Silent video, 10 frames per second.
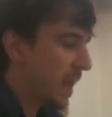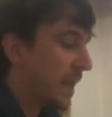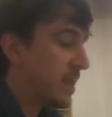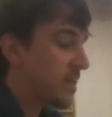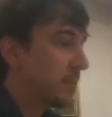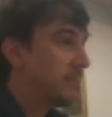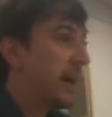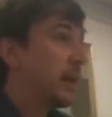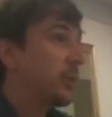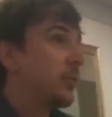like I said,
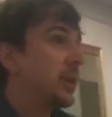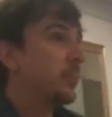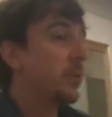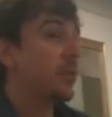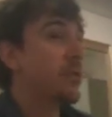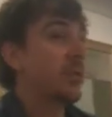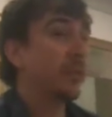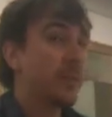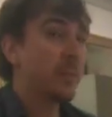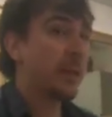valuing personal
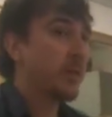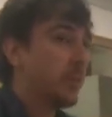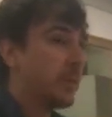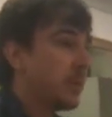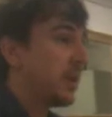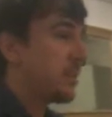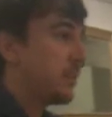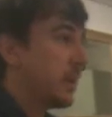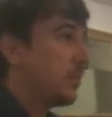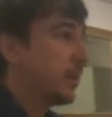responsibility is a
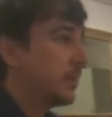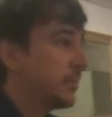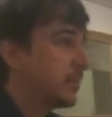big one.